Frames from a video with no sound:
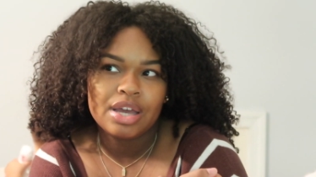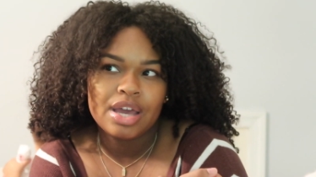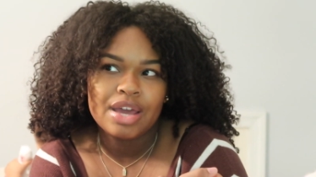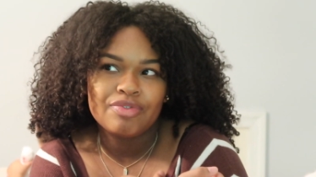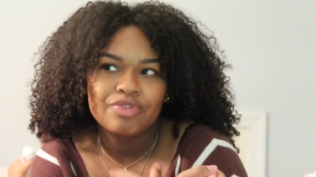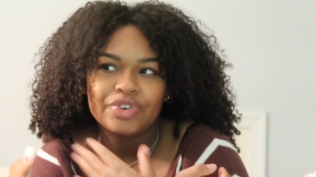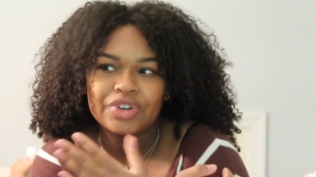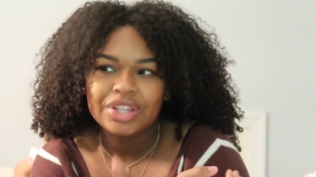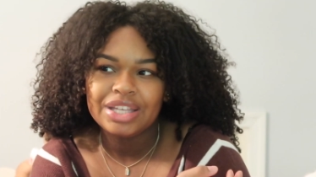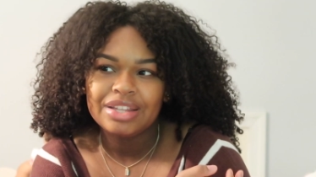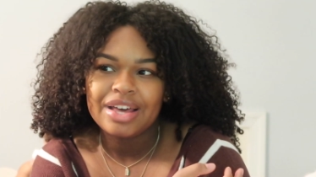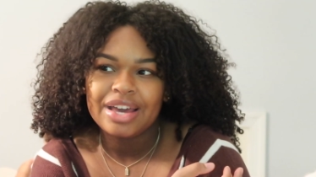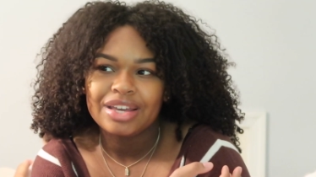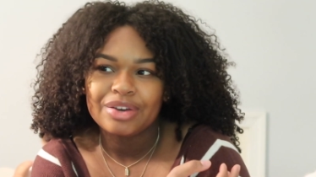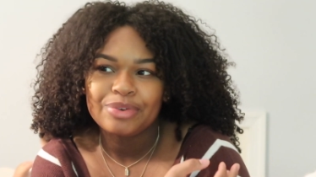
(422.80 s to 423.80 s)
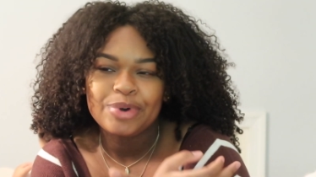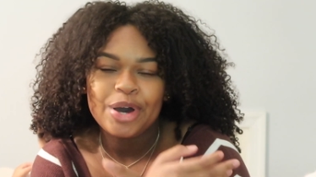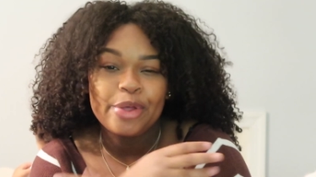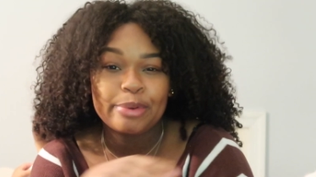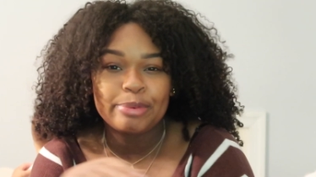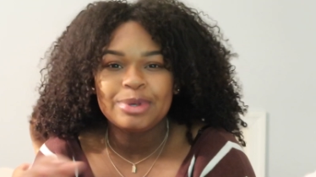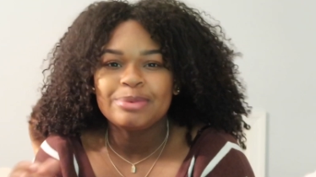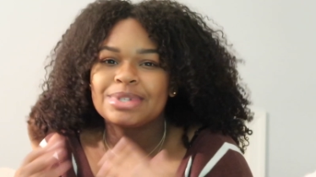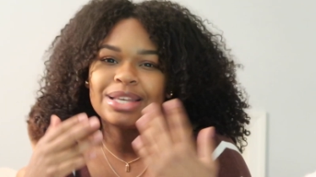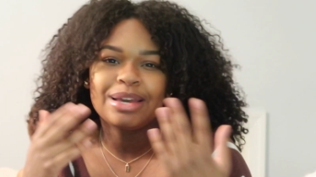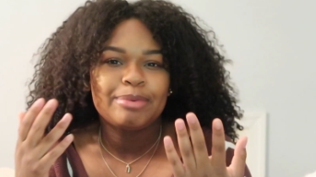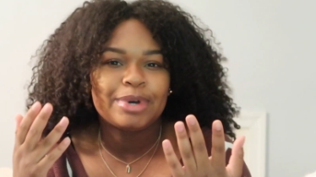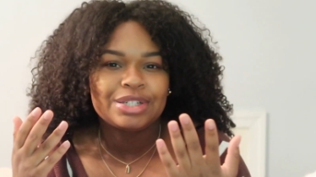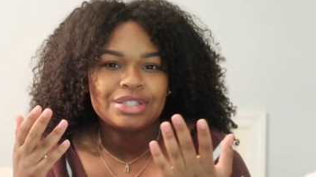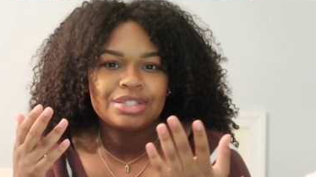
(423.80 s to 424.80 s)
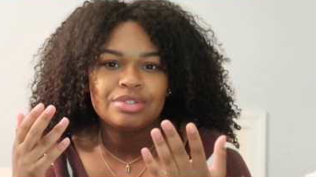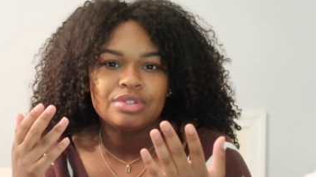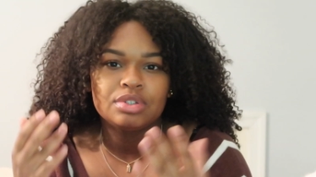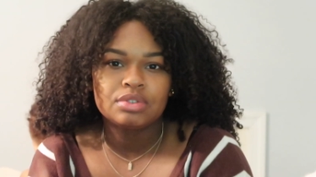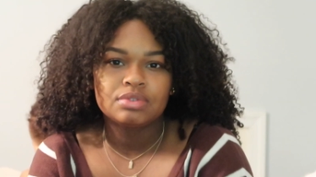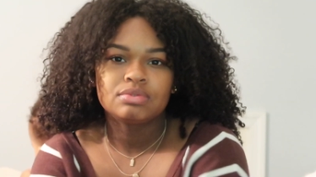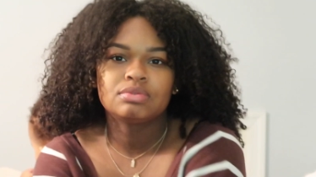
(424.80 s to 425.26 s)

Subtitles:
and really like what other people say about you,